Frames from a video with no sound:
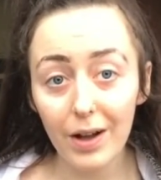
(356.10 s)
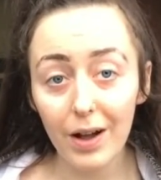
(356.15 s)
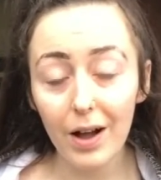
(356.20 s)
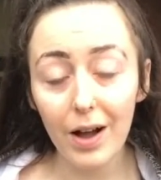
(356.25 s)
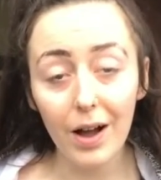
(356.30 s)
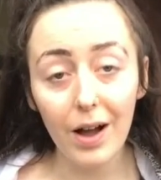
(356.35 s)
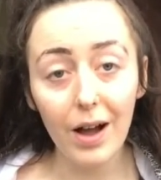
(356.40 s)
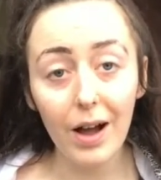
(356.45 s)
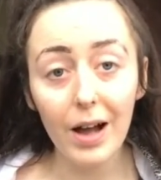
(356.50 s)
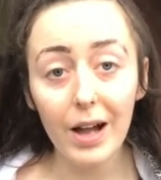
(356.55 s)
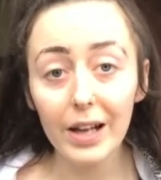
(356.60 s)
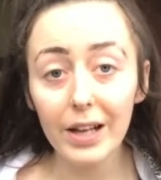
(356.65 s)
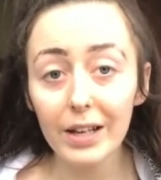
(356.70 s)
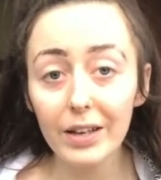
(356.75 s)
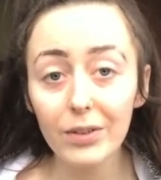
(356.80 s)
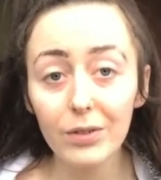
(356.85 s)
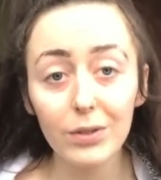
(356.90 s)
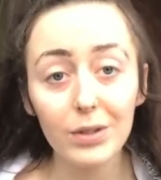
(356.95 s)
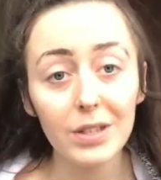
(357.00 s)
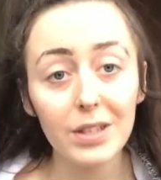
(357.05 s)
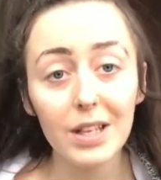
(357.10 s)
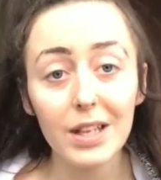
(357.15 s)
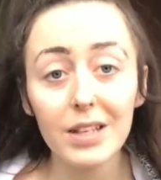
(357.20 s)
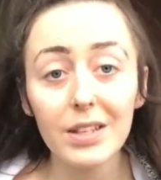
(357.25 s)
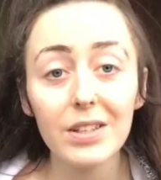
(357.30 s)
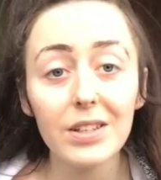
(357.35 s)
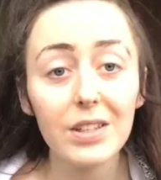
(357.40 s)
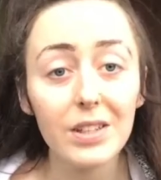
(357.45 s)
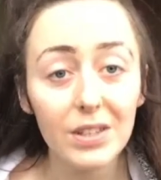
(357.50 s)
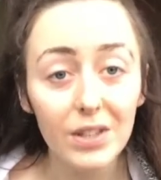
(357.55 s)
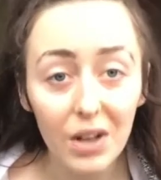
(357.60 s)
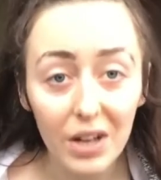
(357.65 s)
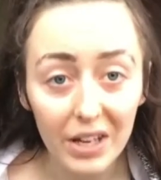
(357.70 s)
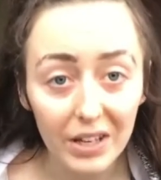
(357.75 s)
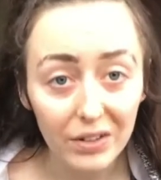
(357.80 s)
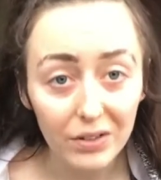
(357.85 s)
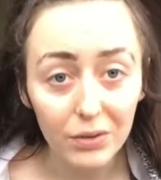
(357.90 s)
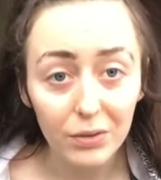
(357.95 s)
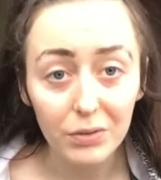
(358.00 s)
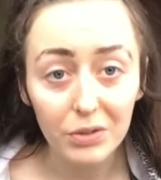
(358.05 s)
I cannot stand the sight
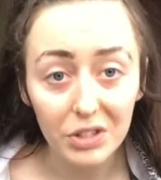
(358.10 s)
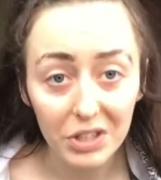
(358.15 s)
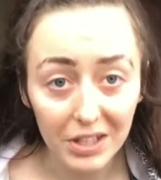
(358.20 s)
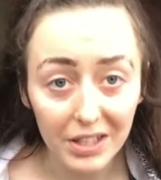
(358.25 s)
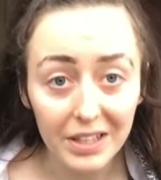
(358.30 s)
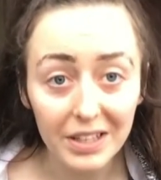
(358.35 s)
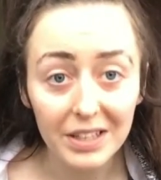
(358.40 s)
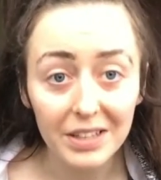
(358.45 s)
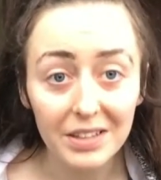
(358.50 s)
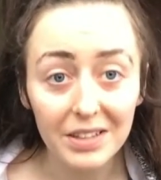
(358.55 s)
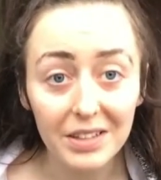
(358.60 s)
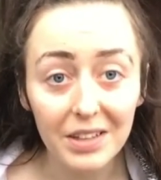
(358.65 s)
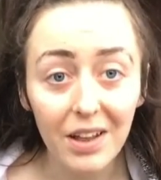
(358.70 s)
of chilies.